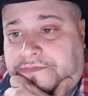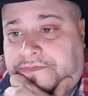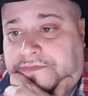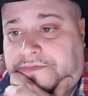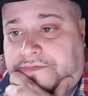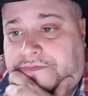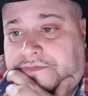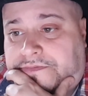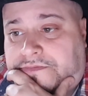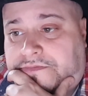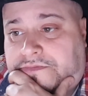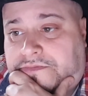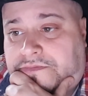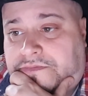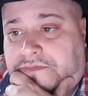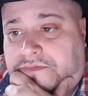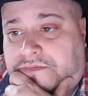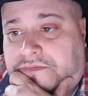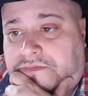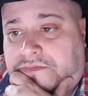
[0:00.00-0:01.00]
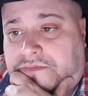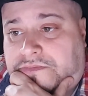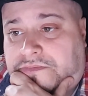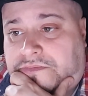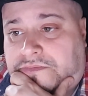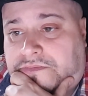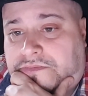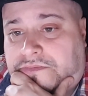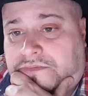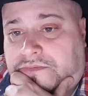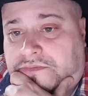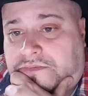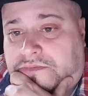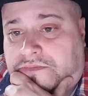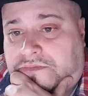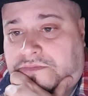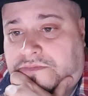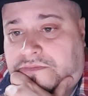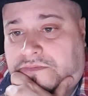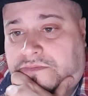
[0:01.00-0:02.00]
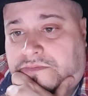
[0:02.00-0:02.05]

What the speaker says: (no one is talking)